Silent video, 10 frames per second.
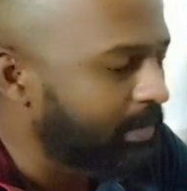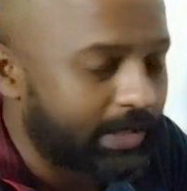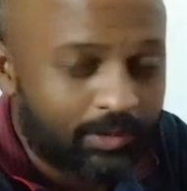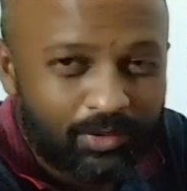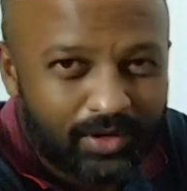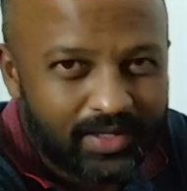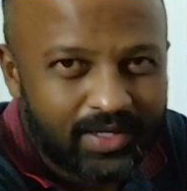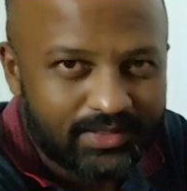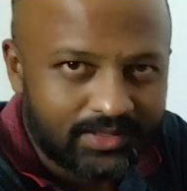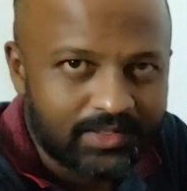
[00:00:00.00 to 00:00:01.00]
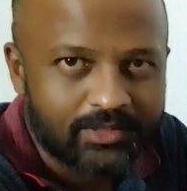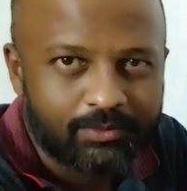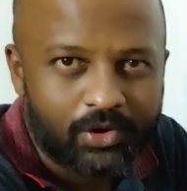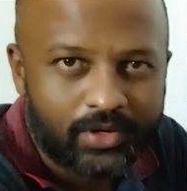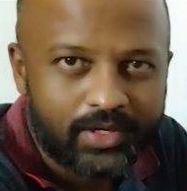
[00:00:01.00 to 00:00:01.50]
but your body hasn't
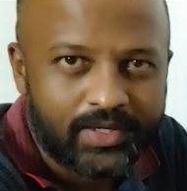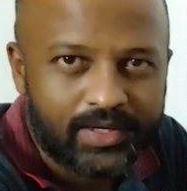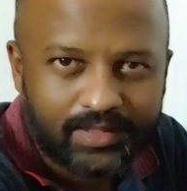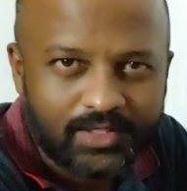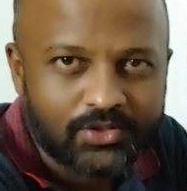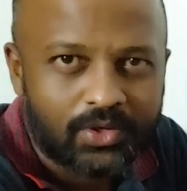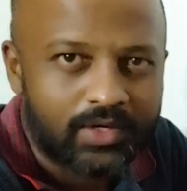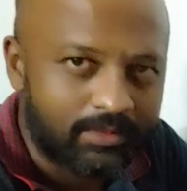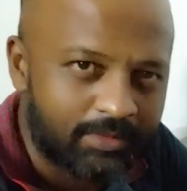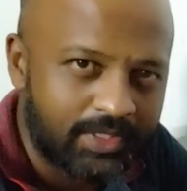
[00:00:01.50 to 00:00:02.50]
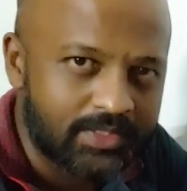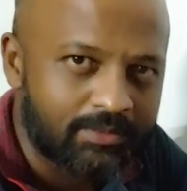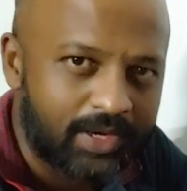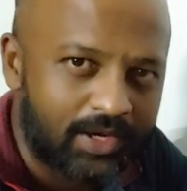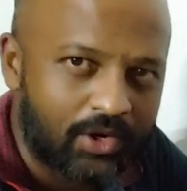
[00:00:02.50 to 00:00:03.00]
responded yet. That's all it means
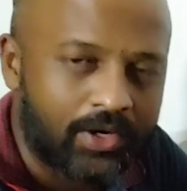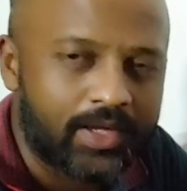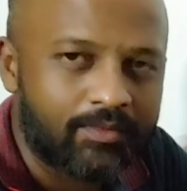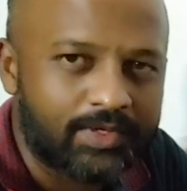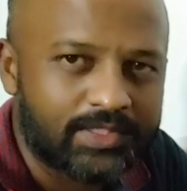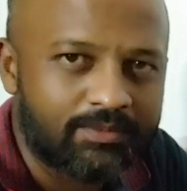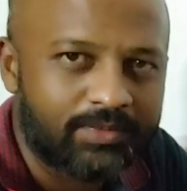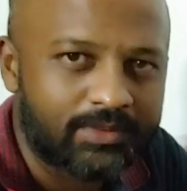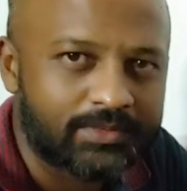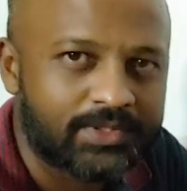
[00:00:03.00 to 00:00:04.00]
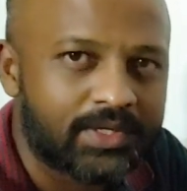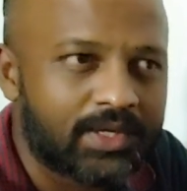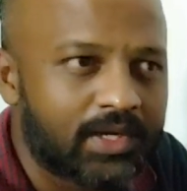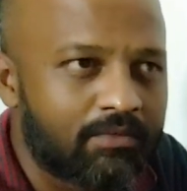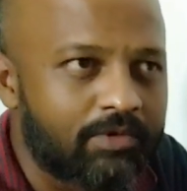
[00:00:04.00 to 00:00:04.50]
by not having symptoms.
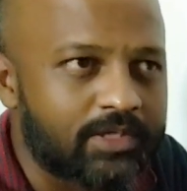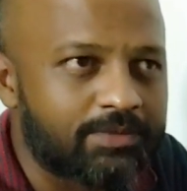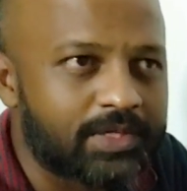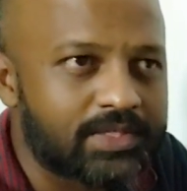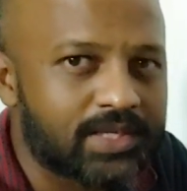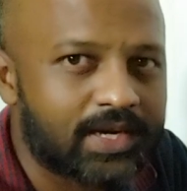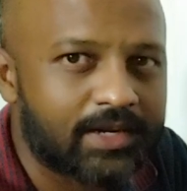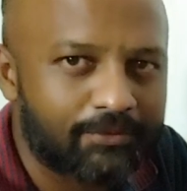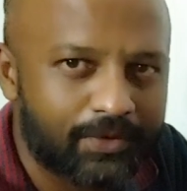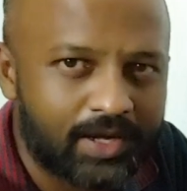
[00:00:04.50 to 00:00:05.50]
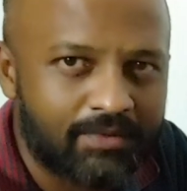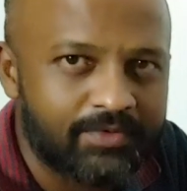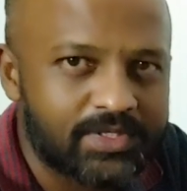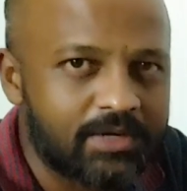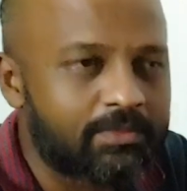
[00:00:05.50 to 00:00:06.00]
Which means that if you have
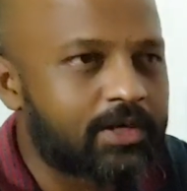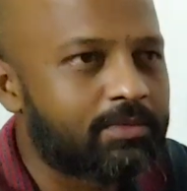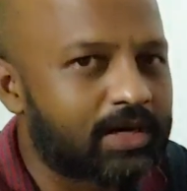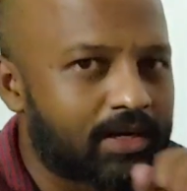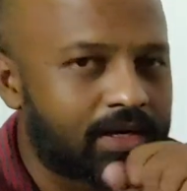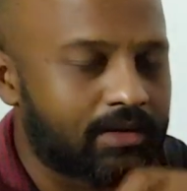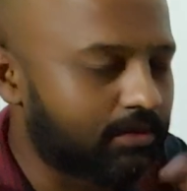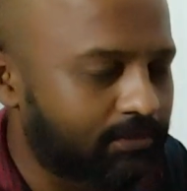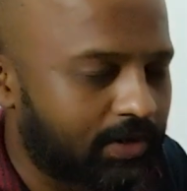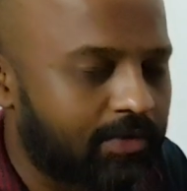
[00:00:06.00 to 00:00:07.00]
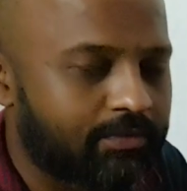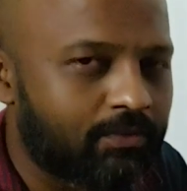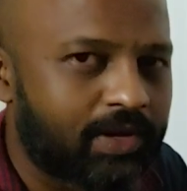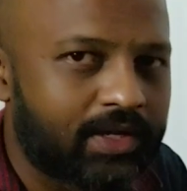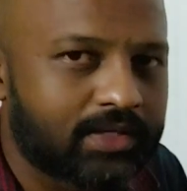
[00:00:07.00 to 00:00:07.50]
the symptom, and if you have the
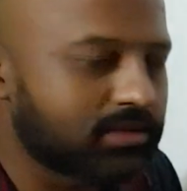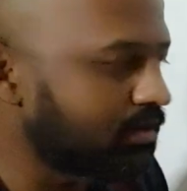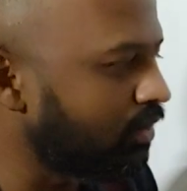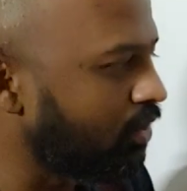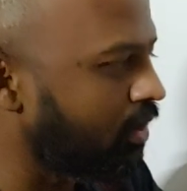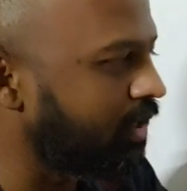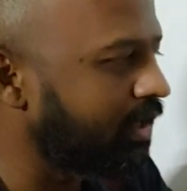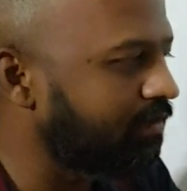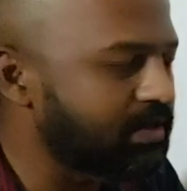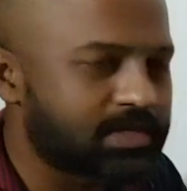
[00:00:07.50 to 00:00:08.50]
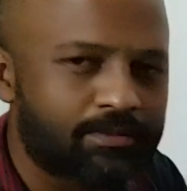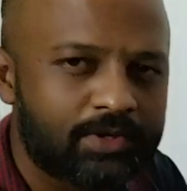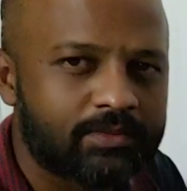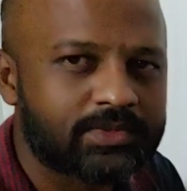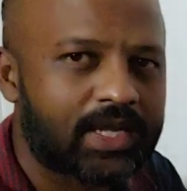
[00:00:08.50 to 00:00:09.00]
virus not having
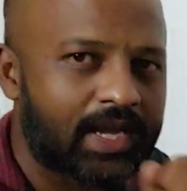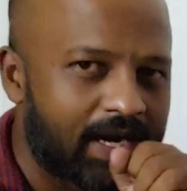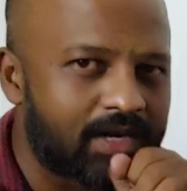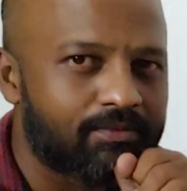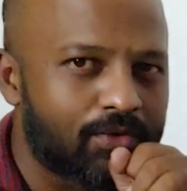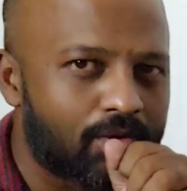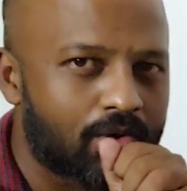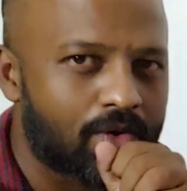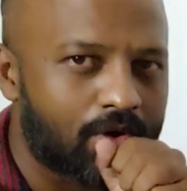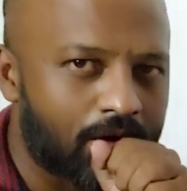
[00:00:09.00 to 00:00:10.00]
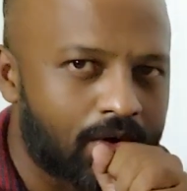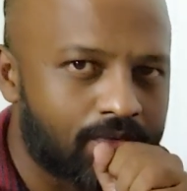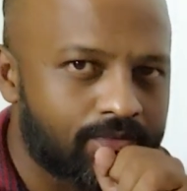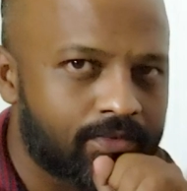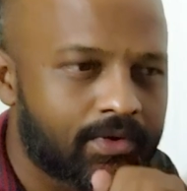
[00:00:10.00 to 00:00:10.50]
symptoms, and if you
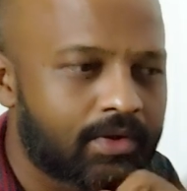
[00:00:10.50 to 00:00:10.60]
cough,